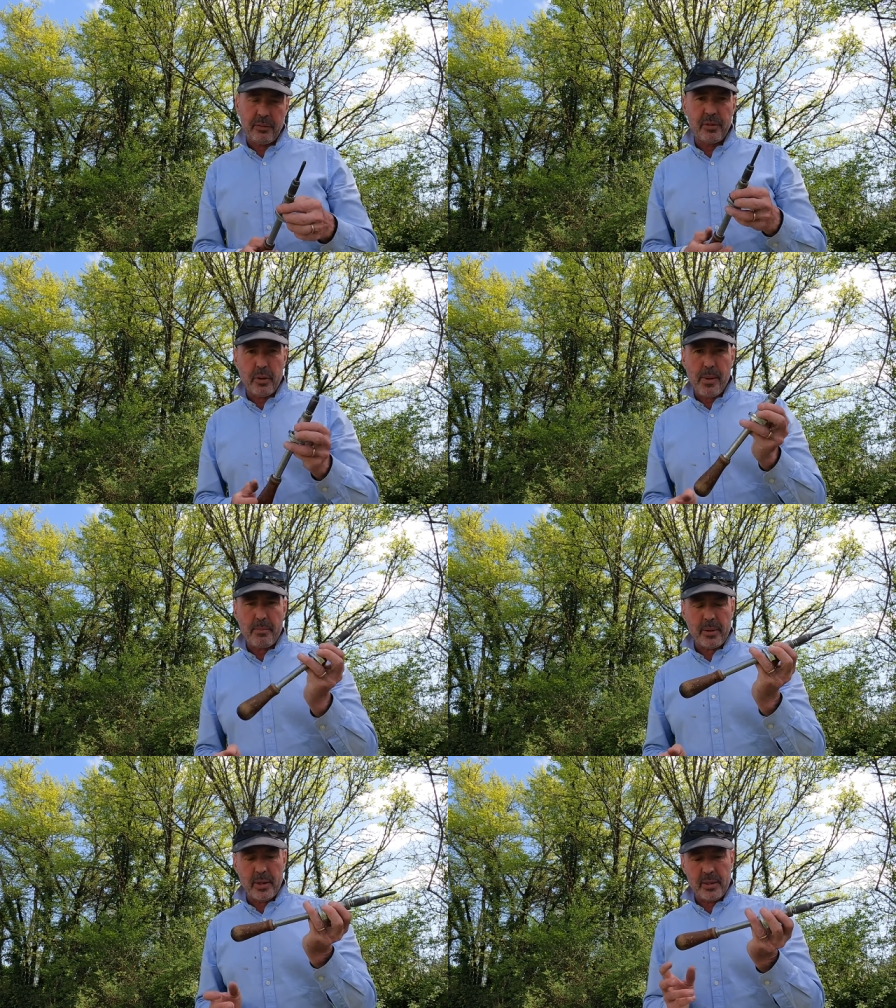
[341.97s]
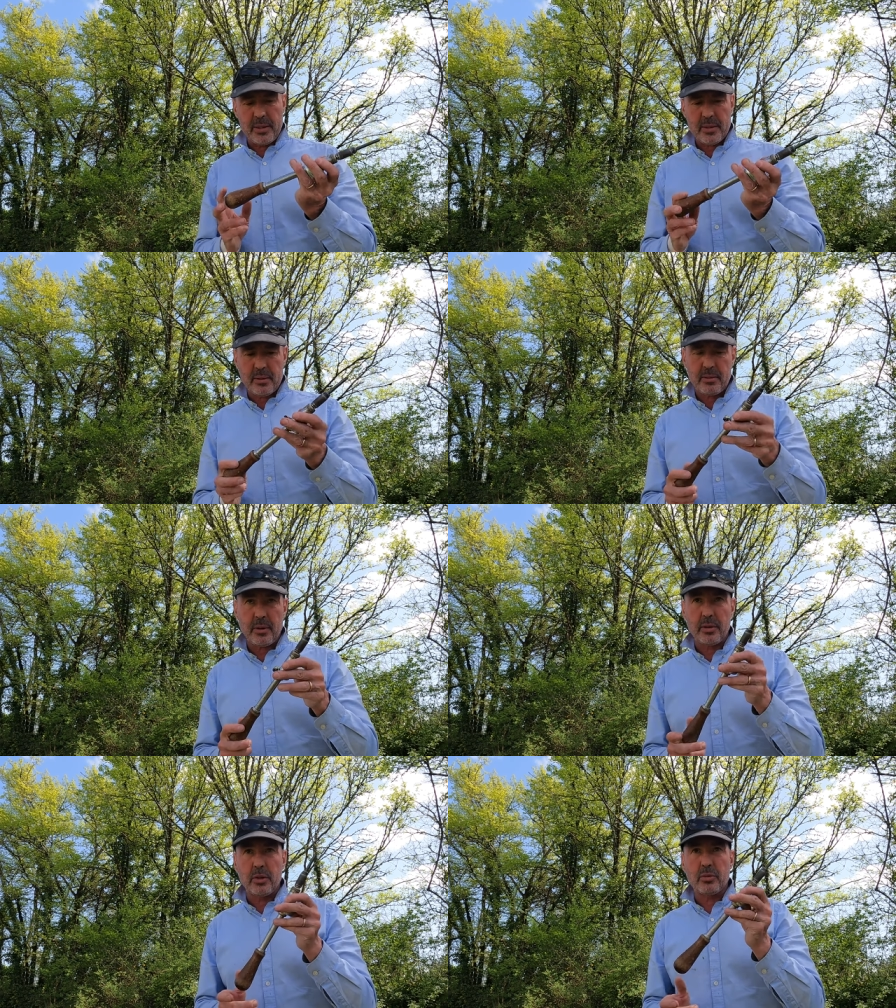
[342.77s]
If you remember these
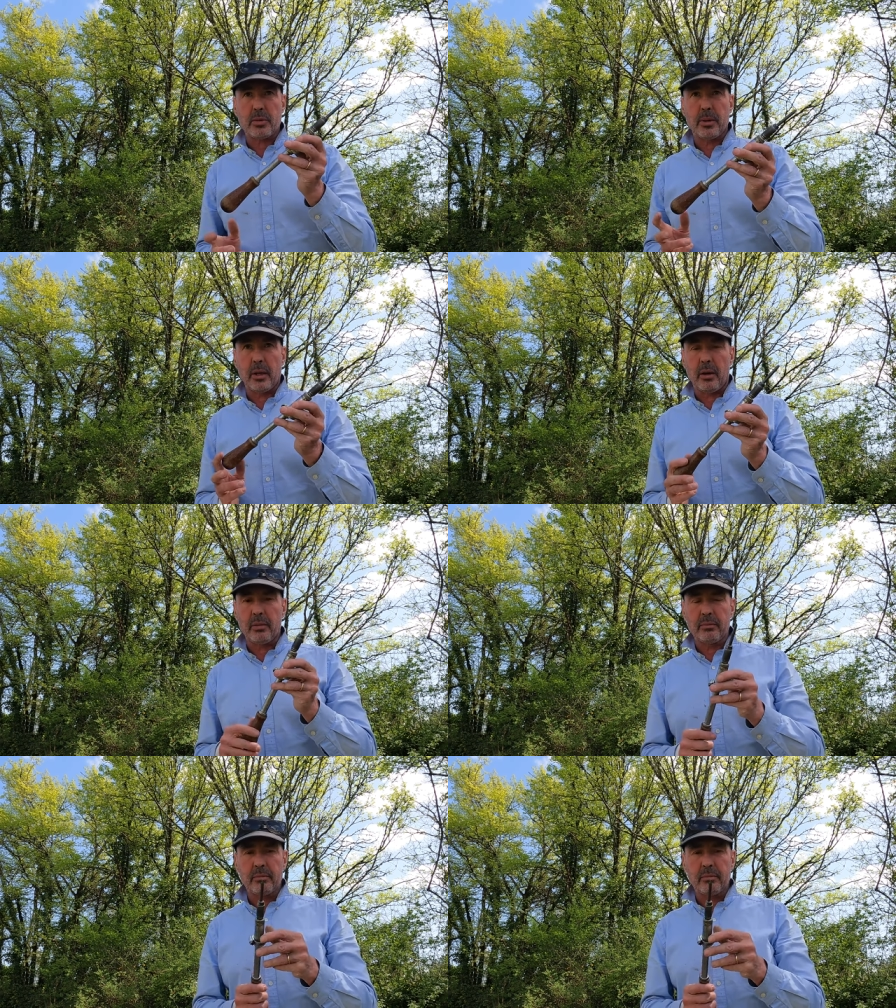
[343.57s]
and use them a lot,